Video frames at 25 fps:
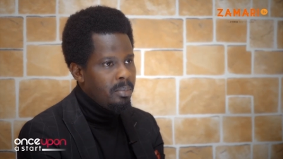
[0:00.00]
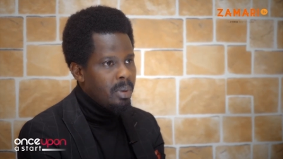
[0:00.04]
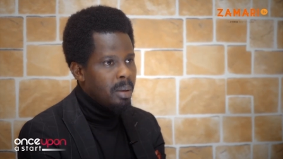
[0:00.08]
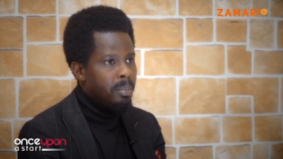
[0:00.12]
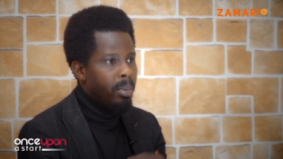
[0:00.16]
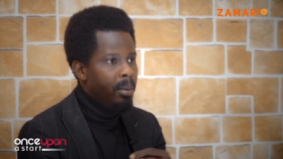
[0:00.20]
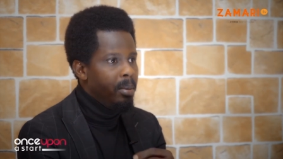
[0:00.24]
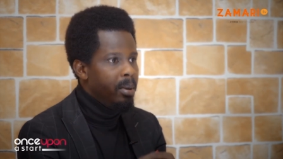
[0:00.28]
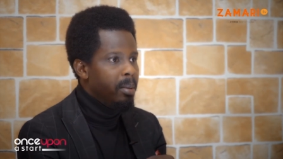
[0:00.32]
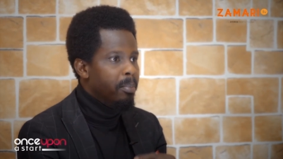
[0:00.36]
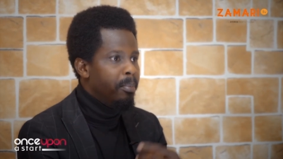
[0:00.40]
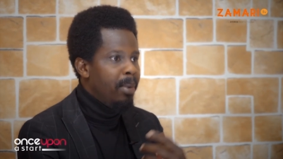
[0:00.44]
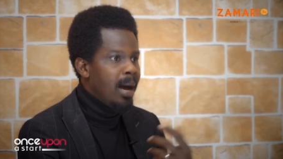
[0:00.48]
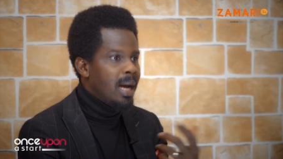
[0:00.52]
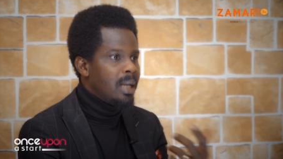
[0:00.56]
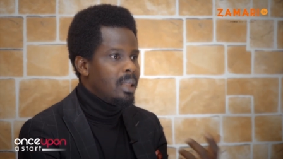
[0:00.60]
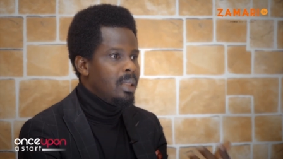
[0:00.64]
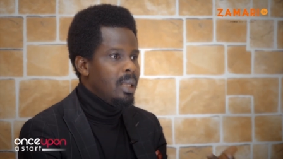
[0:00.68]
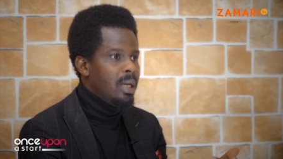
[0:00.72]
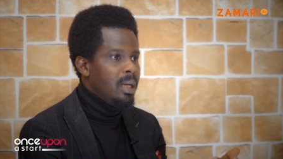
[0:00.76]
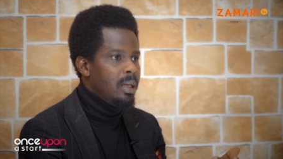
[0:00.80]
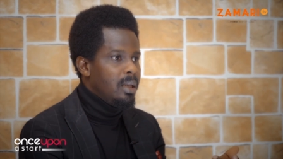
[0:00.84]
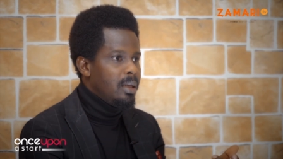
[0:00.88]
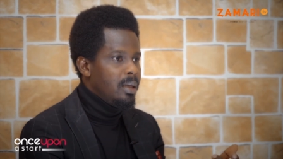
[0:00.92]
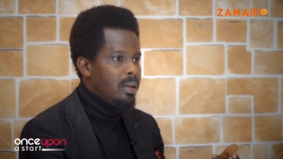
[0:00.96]
But maybe
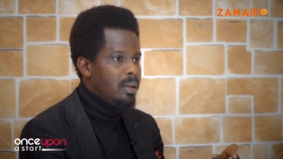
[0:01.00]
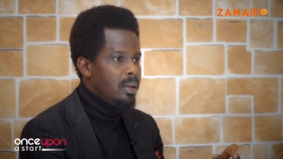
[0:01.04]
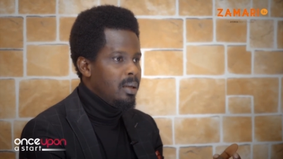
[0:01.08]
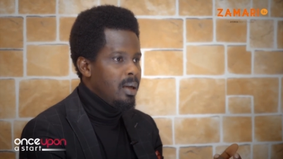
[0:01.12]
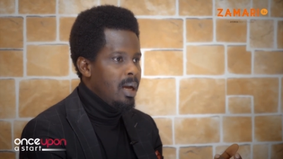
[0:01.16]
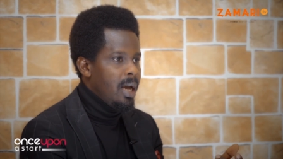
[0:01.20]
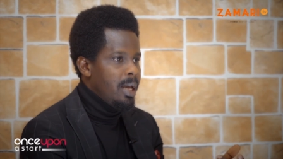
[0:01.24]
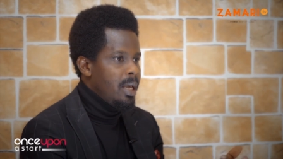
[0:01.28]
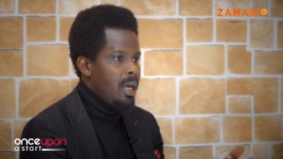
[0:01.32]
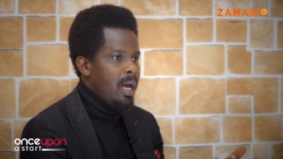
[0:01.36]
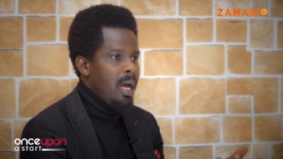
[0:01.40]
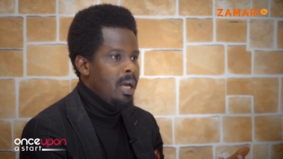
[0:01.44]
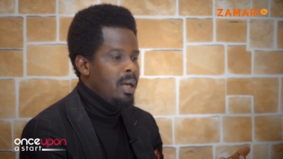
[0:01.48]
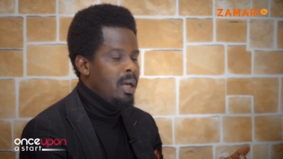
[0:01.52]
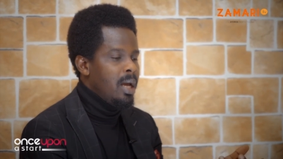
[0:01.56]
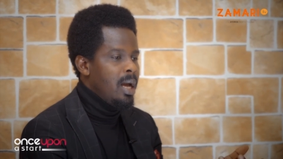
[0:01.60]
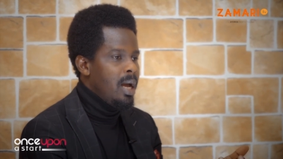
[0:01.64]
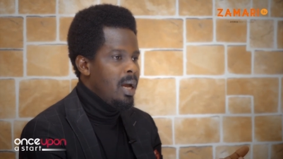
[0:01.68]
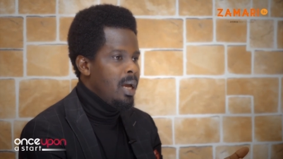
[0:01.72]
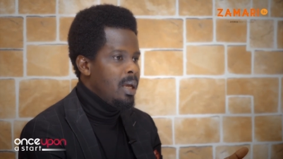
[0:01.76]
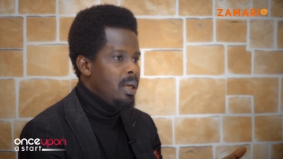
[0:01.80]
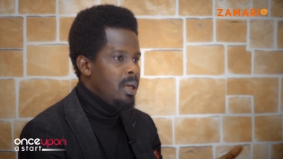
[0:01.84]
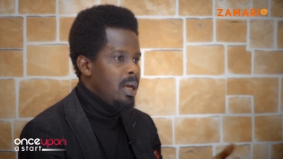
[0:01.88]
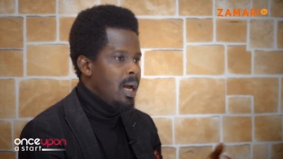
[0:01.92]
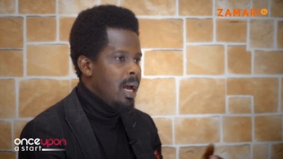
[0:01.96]
back then,
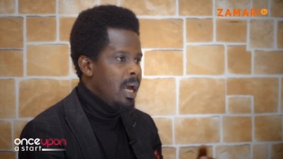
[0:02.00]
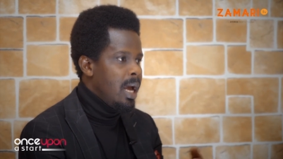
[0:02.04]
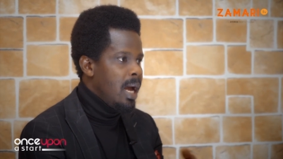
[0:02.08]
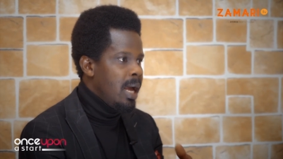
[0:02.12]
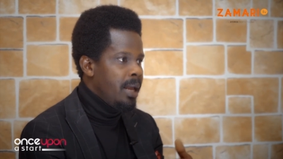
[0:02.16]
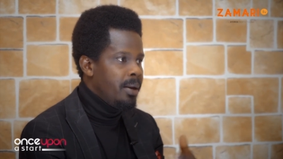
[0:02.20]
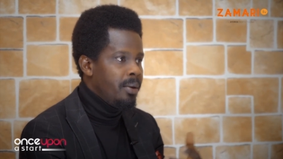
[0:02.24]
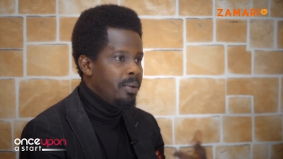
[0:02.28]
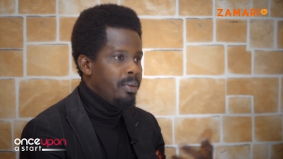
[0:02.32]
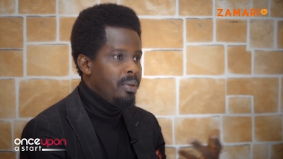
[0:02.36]
I